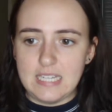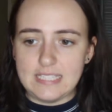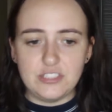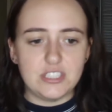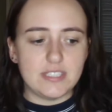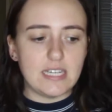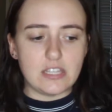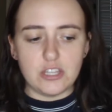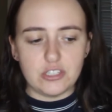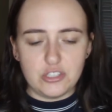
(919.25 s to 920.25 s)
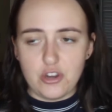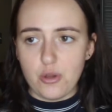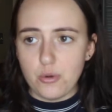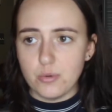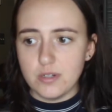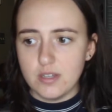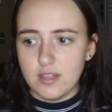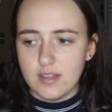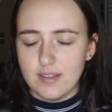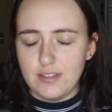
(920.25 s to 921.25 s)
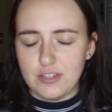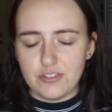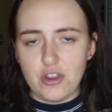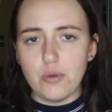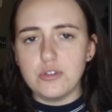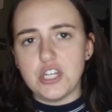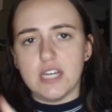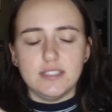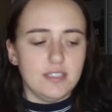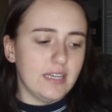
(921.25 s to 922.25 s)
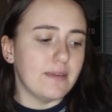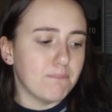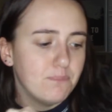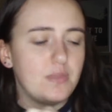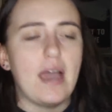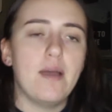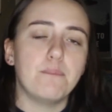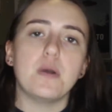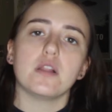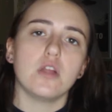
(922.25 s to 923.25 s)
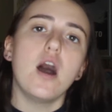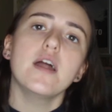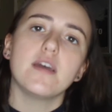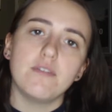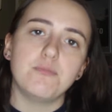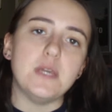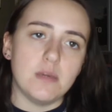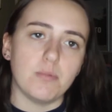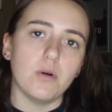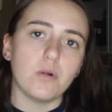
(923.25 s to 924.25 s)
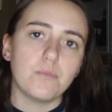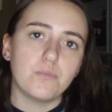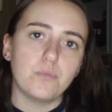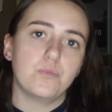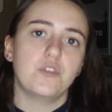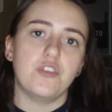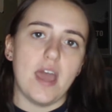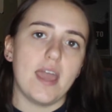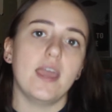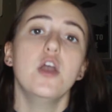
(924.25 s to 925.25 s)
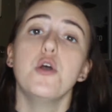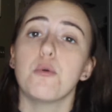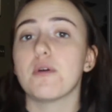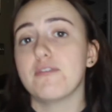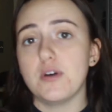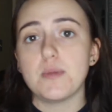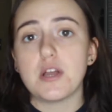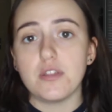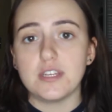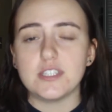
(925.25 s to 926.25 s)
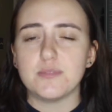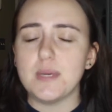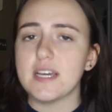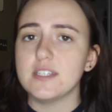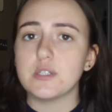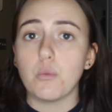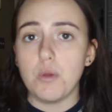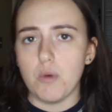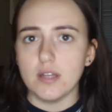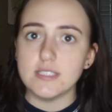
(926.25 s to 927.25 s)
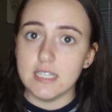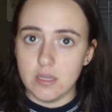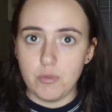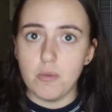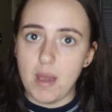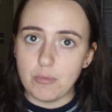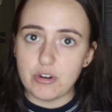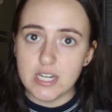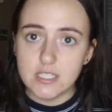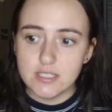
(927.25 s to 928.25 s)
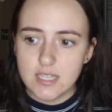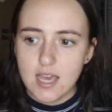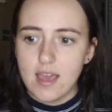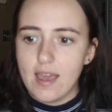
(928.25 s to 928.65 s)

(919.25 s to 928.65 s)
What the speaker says: it's just like, there's no just like, a lot of people say, we're filming all this because we want to keep the memories.